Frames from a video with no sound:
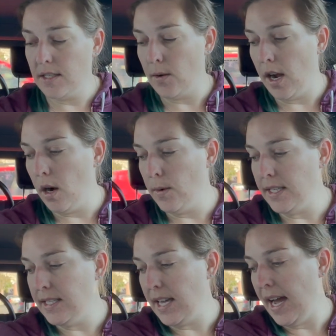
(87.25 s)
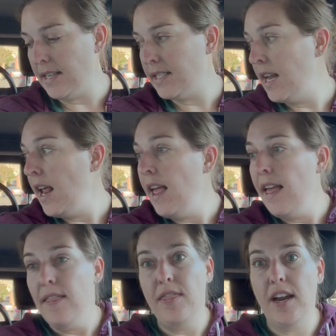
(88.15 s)
So I always get
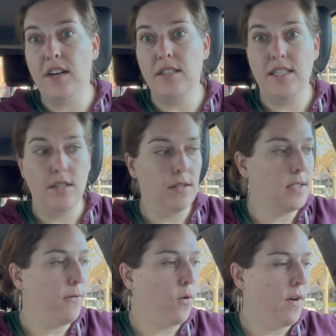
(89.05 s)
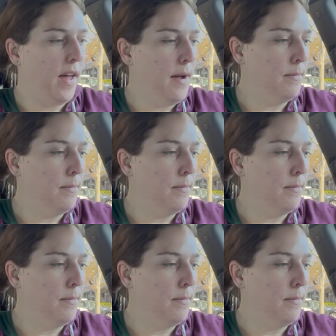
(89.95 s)
their deals for them.